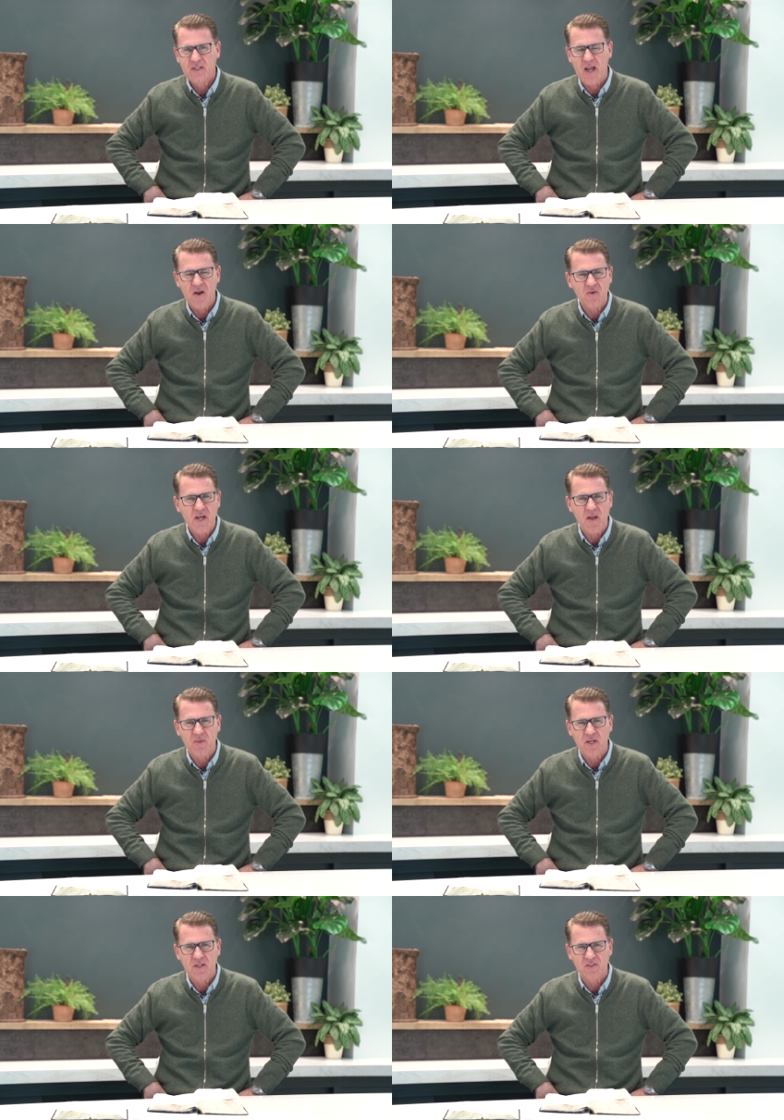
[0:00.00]
Carry
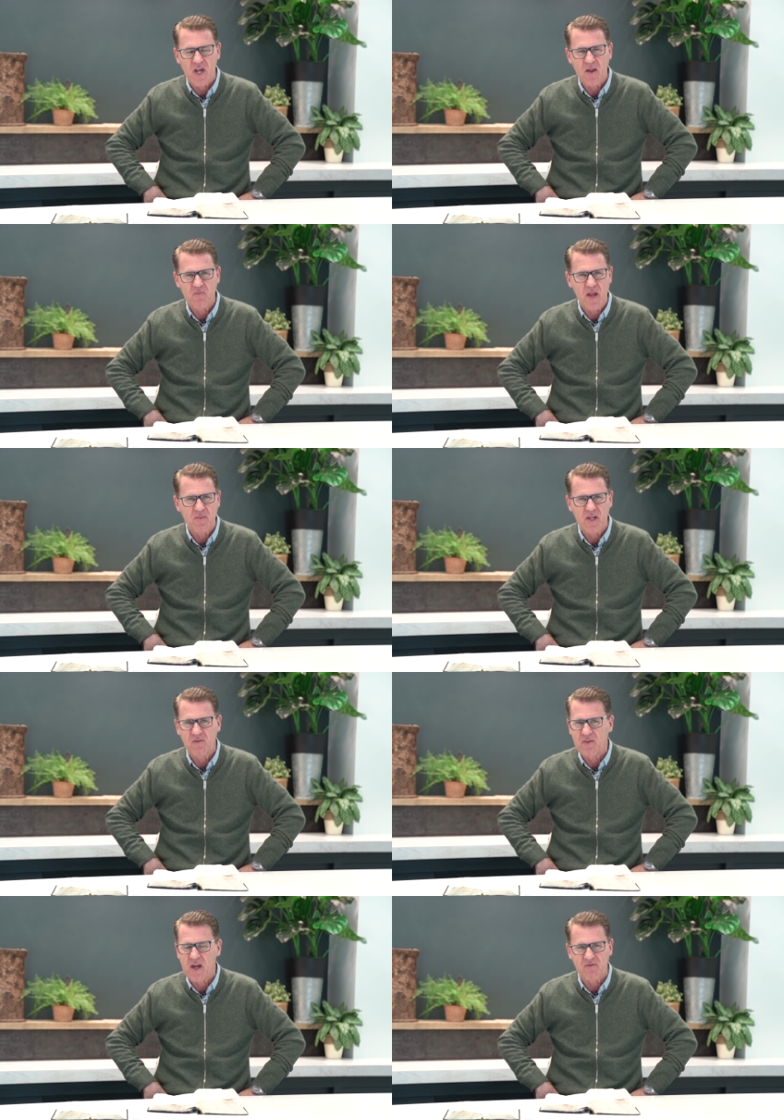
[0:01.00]
them in a time maybe
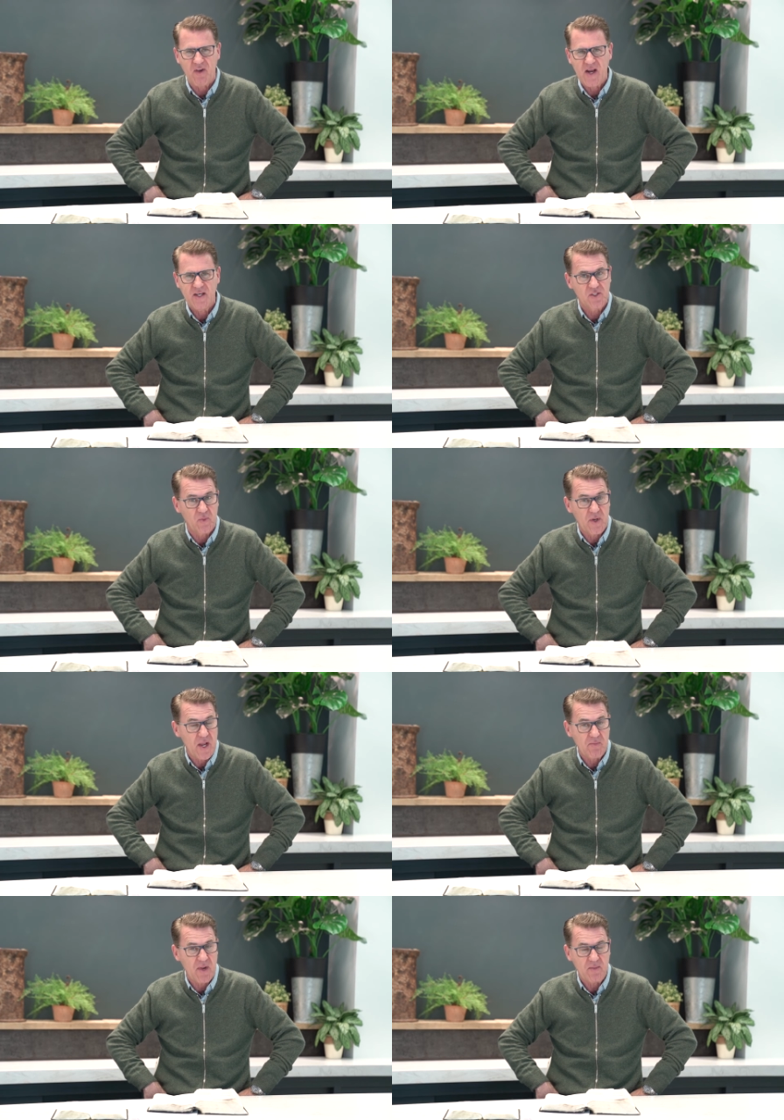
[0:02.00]
of their failings when
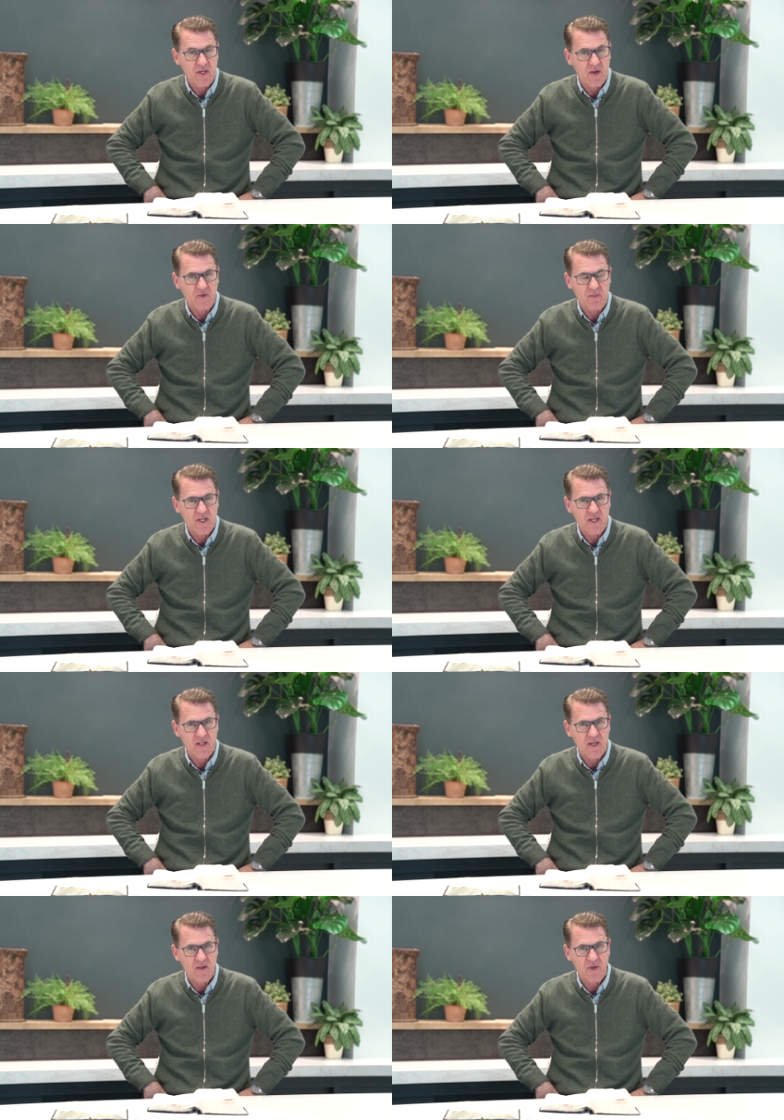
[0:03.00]
they maybe don't
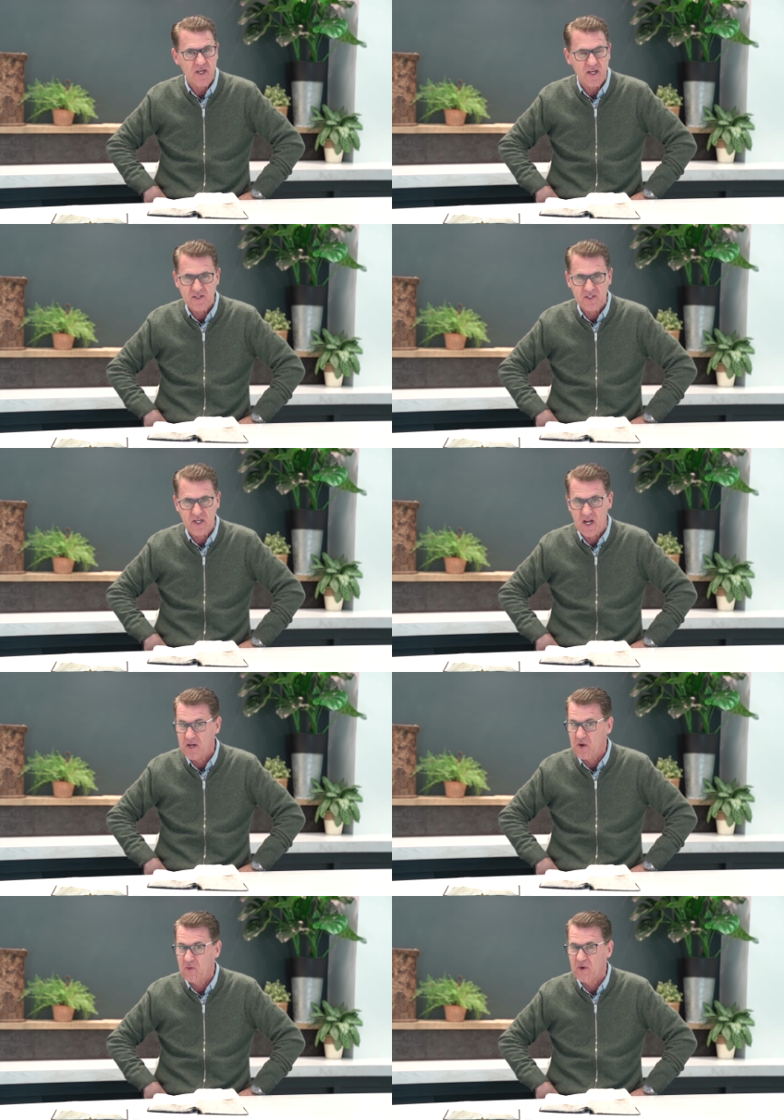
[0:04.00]
immediately want to listen
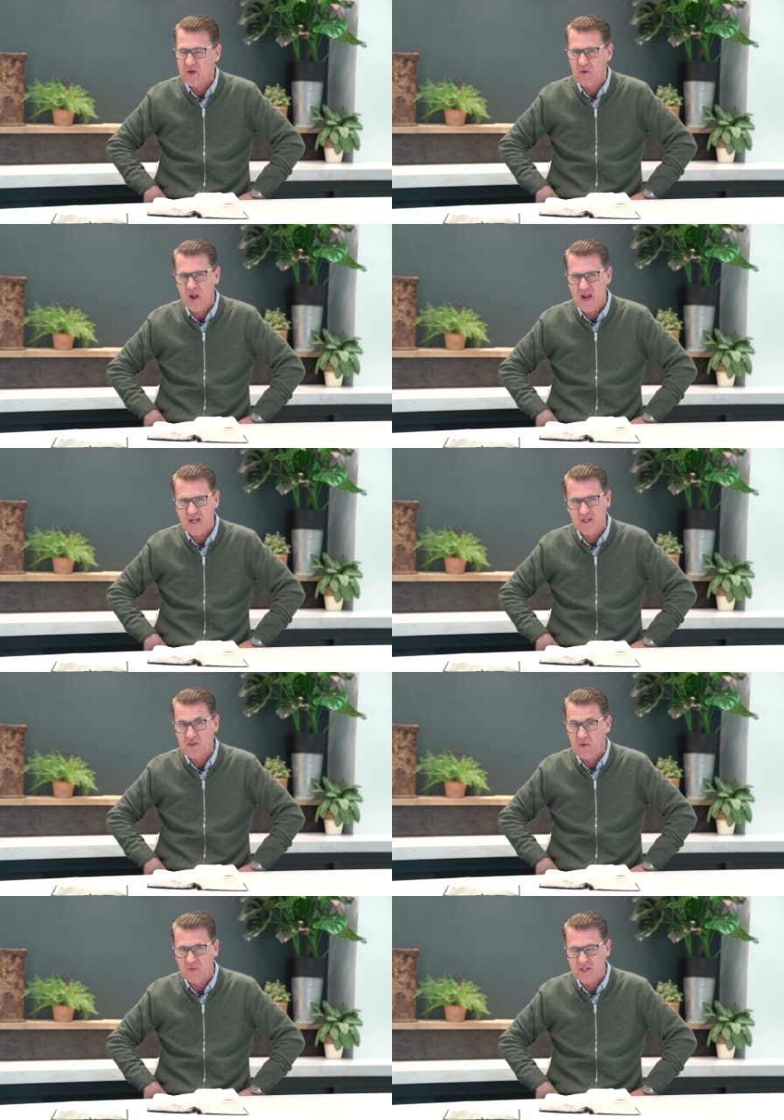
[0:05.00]
and don't want to obey and
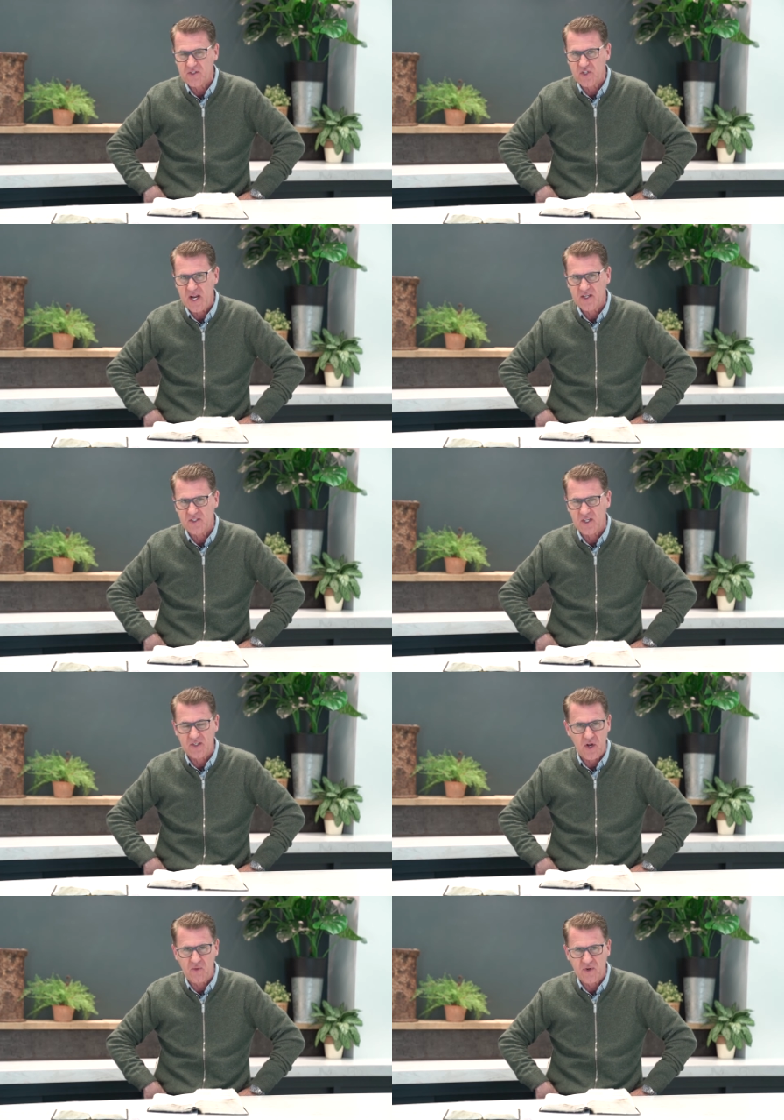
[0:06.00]
don't want to change
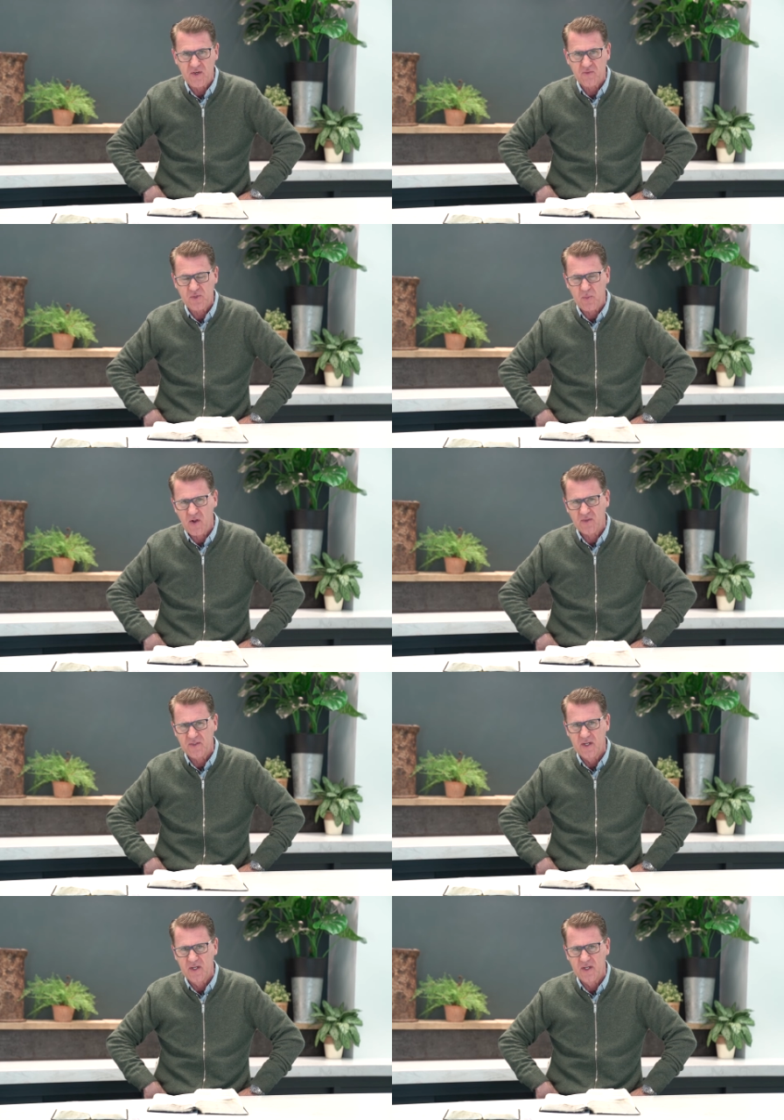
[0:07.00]
and don't want to respond.